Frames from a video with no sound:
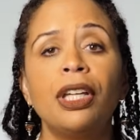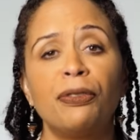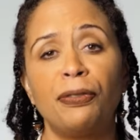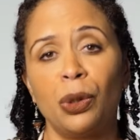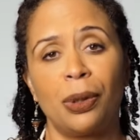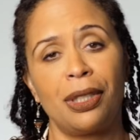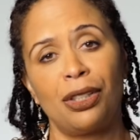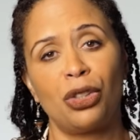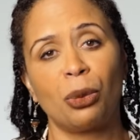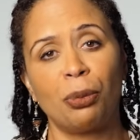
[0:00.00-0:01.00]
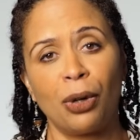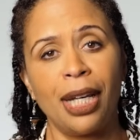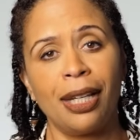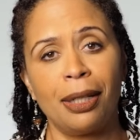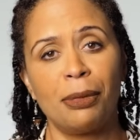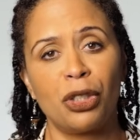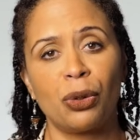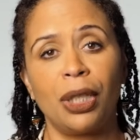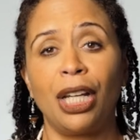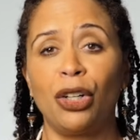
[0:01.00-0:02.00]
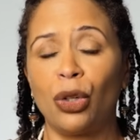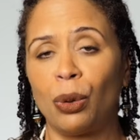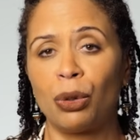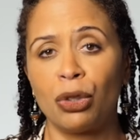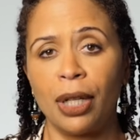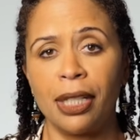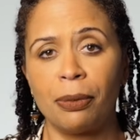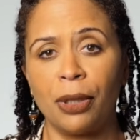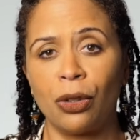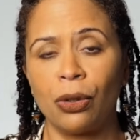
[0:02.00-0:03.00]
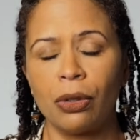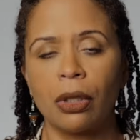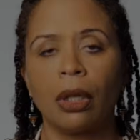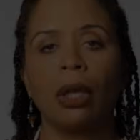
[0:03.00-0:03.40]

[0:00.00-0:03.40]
influences your brain chemistry and neurotransmitters,